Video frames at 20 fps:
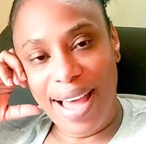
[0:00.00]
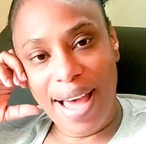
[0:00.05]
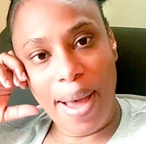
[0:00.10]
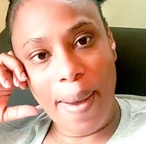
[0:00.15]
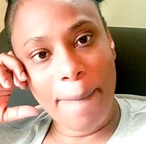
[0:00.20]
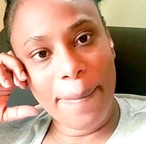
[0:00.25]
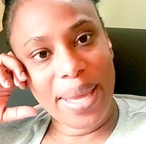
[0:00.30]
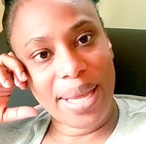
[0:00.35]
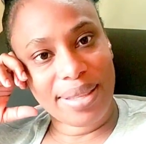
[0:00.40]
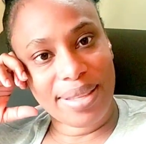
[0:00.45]

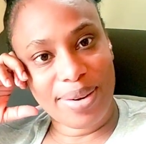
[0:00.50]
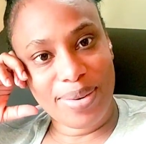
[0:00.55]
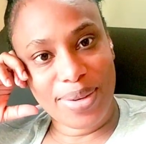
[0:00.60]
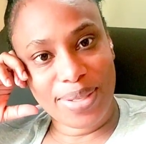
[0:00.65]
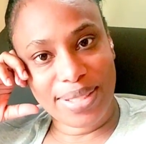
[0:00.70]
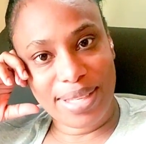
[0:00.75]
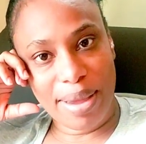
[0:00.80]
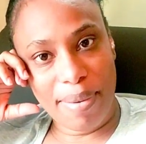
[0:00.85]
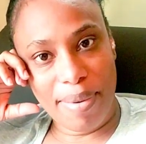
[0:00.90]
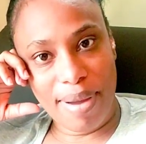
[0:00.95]
And me tell you,
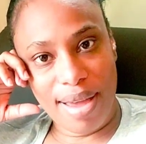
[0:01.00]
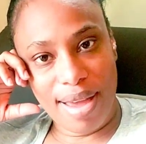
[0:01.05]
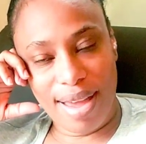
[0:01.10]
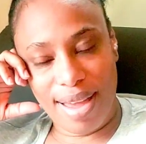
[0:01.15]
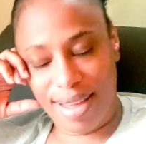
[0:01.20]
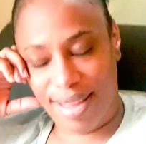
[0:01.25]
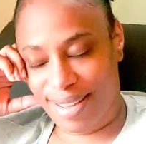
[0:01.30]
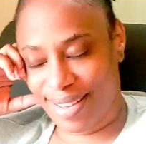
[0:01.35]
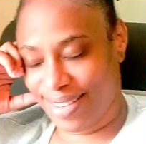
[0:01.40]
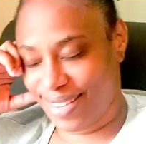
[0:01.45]
say,
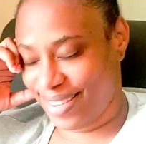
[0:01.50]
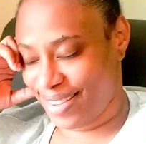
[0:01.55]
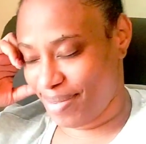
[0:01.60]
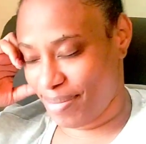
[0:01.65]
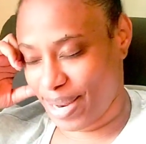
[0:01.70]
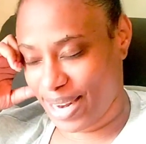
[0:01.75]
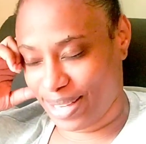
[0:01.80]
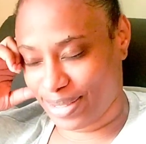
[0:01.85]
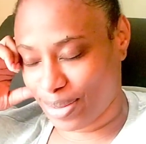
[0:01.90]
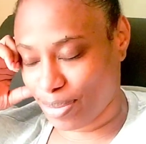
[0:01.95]

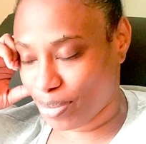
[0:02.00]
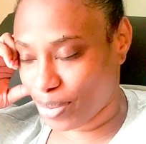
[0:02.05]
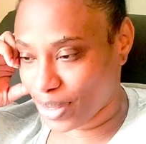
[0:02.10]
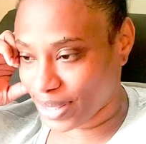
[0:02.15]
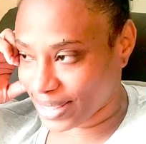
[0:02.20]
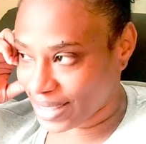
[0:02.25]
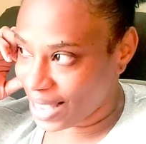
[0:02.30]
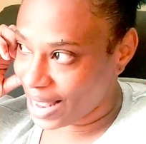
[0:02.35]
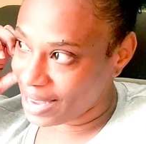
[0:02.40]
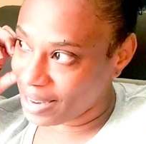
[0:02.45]
me not
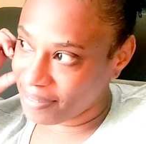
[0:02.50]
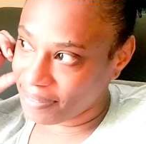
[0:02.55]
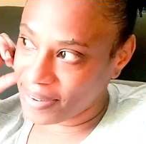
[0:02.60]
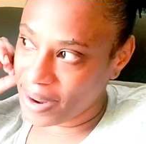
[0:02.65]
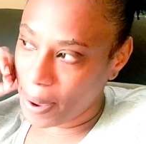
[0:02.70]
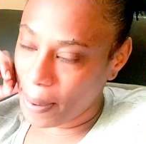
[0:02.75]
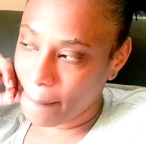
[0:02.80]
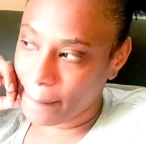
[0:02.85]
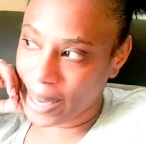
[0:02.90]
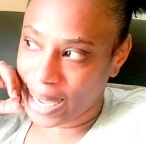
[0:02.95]
supposed to leave
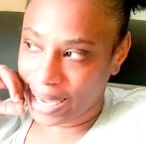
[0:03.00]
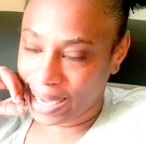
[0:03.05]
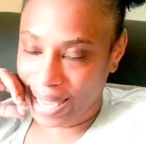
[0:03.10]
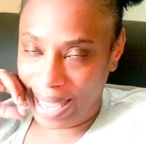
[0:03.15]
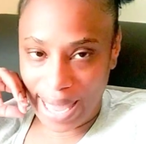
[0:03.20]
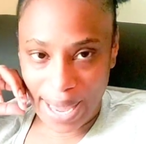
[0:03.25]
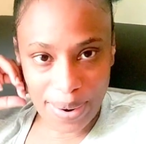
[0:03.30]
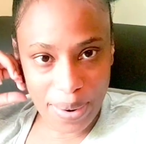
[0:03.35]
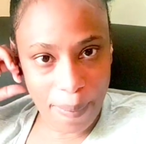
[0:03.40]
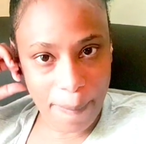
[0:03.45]
them bag
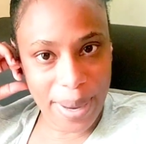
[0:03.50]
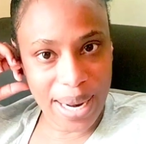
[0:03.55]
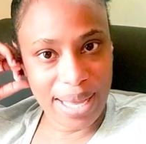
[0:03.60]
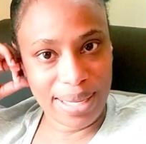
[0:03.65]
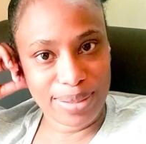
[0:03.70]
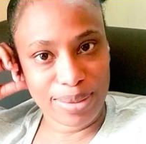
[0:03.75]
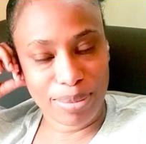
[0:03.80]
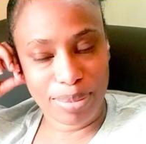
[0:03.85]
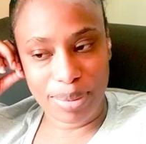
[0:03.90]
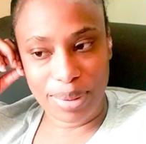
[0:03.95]
in, or me
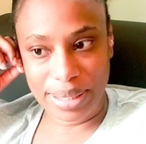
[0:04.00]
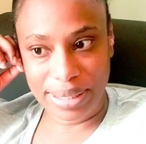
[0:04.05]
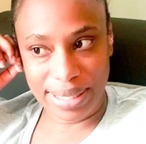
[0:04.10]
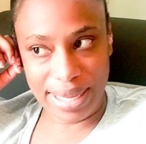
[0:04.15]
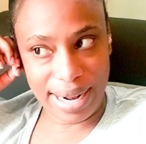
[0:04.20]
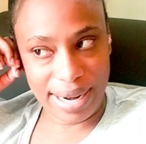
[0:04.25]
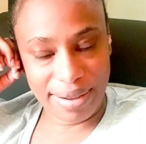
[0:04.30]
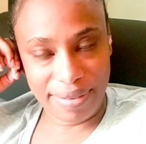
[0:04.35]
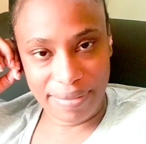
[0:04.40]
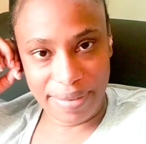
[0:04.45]
not supposed
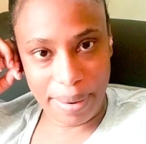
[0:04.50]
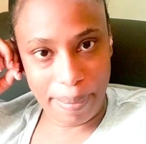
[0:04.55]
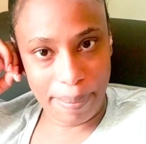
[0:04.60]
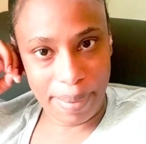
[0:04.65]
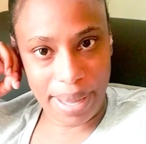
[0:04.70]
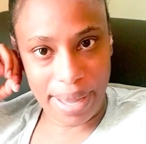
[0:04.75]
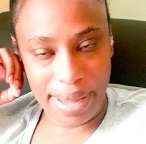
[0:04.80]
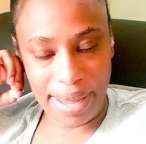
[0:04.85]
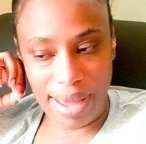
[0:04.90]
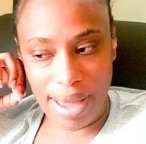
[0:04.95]
to leave them
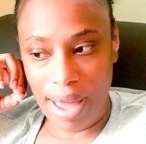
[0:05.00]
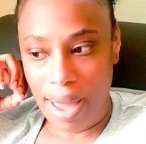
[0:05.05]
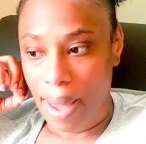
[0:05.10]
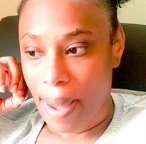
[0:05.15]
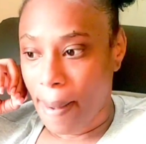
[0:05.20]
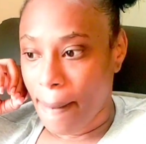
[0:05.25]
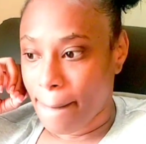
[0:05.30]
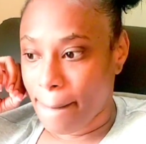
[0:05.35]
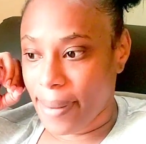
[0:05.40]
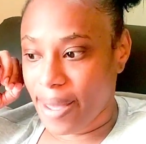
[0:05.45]
bag
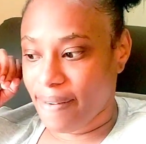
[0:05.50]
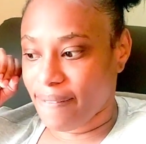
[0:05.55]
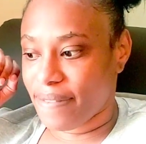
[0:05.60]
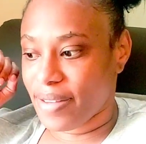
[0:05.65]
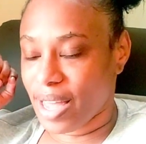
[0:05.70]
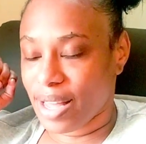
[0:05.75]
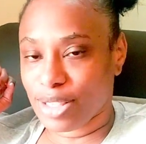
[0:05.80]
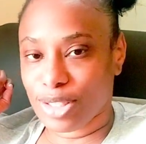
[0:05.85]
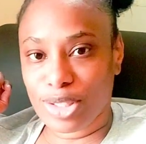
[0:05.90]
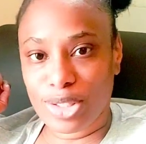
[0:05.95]
in. Me have
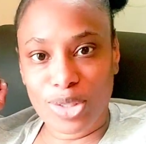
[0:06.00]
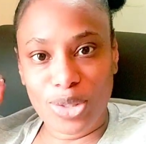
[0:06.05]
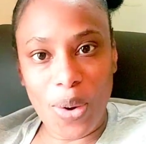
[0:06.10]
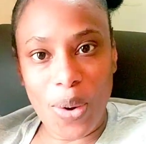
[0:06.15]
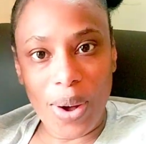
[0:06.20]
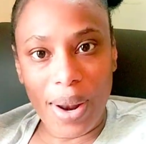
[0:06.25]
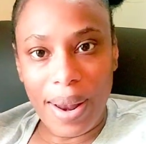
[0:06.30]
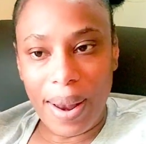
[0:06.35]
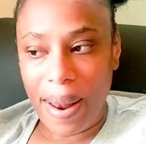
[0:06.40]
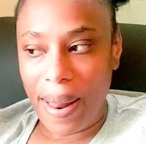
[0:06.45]
to
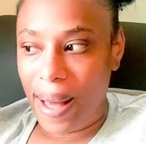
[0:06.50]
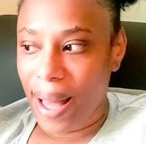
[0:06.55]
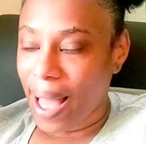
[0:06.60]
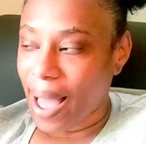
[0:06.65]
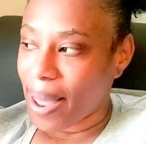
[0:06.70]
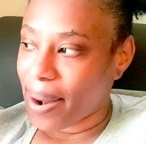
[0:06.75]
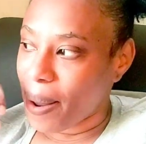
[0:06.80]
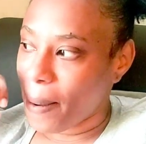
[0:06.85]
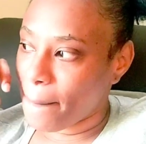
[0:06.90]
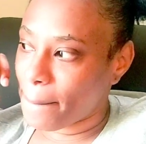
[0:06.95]
struggle
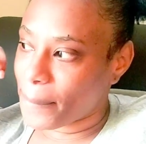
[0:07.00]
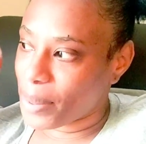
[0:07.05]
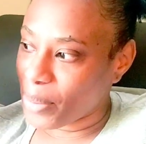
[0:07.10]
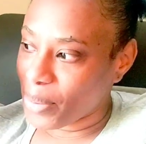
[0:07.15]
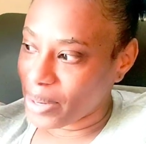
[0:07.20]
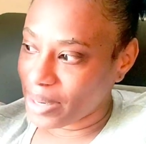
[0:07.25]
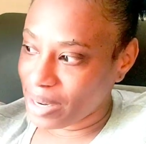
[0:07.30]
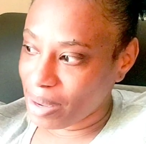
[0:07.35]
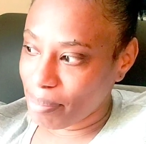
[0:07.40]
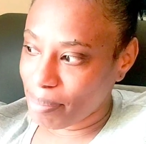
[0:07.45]
and I
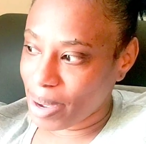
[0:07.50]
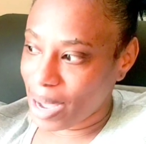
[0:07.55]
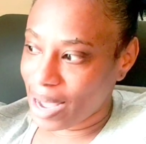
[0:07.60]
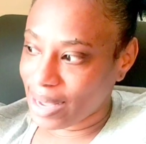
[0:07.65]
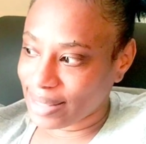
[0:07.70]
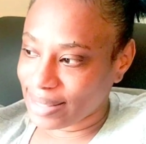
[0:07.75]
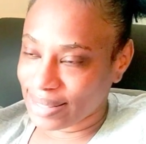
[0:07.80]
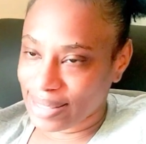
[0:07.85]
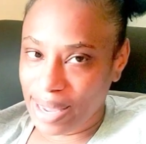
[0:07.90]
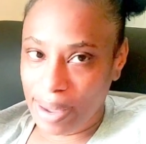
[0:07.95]
put the
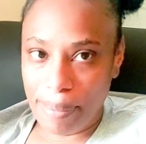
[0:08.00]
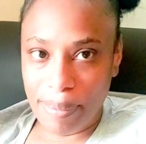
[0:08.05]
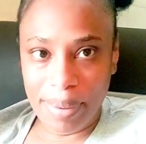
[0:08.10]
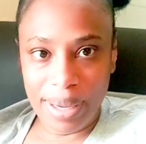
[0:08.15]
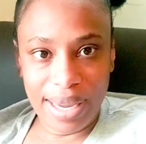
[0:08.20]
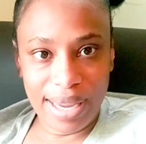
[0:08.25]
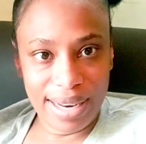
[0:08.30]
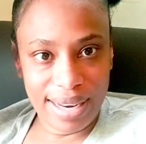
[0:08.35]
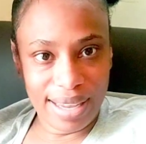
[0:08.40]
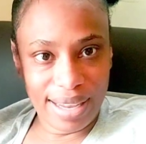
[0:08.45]
bags them
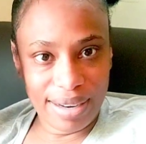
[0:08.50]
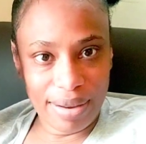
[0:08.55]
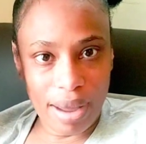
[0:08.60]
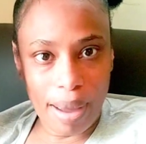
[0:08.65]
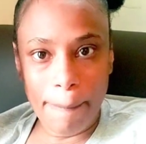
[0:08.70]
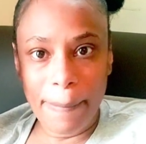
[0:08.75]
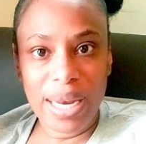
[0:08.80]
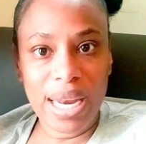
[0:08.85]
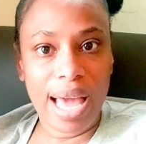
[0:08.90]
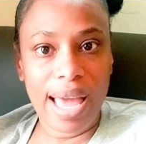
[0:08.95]
in.
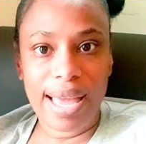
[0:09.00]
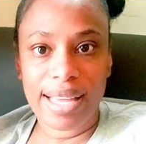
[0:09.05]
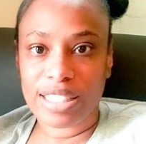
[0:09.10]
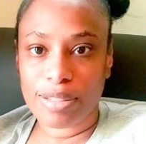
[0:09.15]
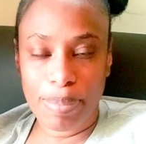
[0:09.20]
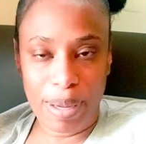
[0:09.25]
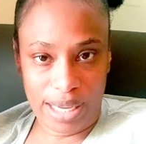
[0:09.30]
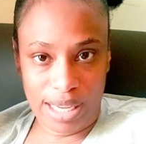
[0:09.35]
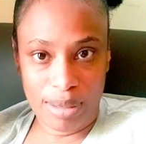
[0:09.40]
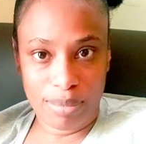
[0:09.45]
Me not
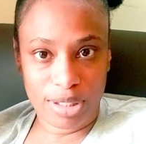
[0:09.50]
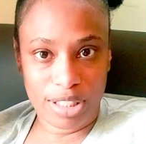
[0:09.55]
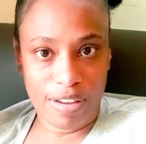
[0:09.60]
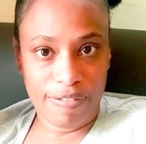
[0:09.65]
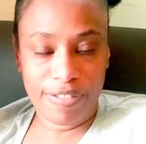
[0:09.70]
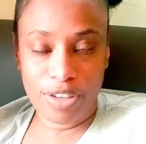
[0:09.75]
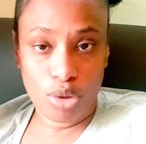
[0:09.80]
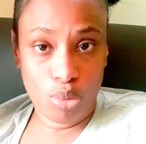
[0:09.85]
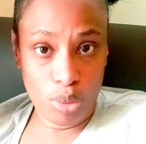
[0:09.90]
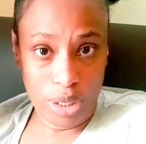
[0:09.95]
expect
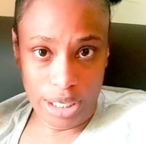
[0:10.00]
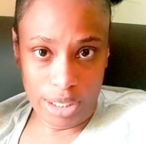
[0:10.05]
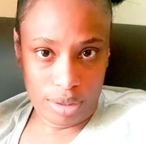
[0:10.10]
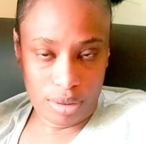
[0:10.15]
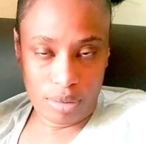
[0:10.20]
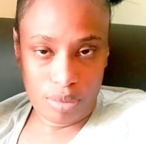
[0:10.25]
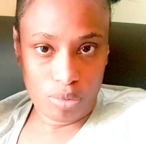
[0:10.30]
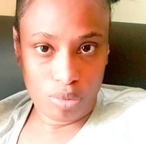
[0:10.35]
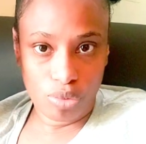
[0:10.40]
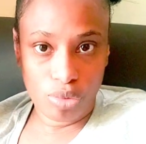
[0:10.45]
himself to do
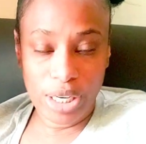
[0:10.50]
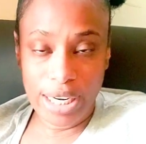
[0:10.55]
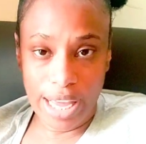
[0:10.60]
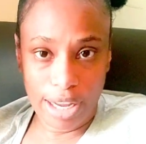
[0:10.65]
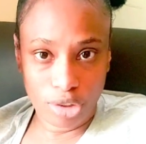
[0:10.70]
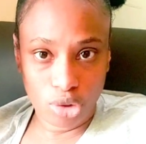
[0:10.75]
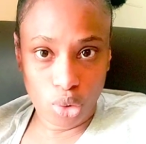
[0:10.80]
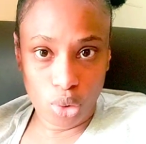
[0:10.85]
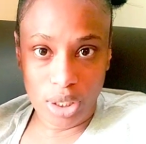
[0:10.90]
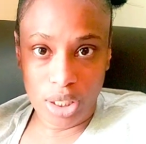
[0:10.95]
it, really
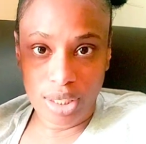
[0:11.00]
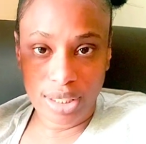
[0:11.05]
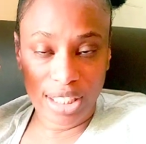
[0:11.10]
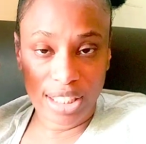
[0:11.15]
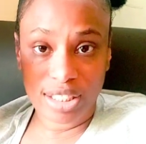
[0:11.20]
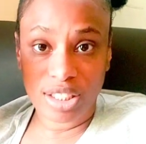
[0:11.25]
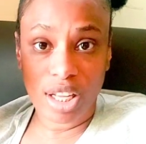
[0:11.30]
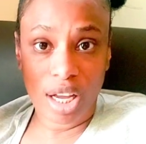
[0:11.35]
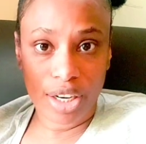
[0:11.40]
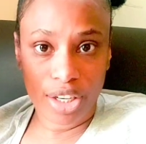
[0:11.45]
and truly, because
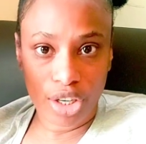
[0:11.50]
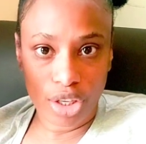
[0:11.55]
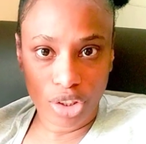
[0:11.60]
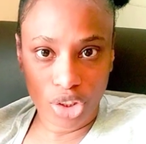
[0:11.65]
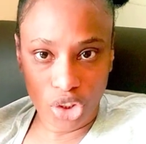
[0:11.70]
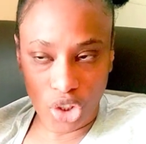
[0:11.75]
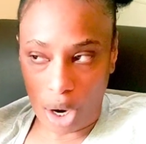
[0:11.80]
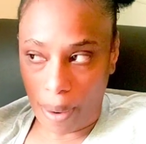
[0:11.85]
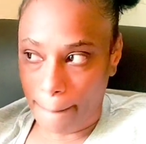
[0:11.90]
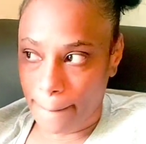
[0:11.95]
it's not
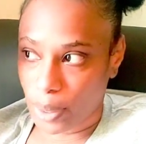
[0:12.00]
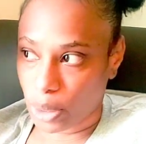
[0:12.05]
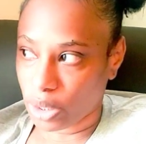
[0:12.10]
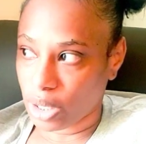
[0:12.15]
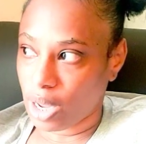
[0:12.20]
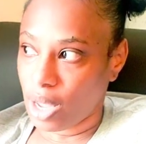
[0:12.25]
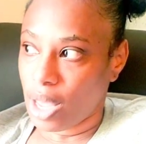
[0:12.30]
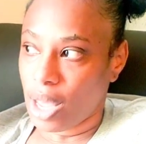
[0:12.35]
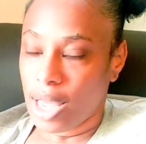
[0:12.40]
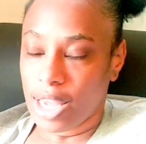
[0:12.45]
their job,
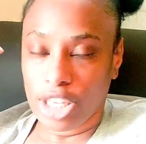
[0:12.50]
but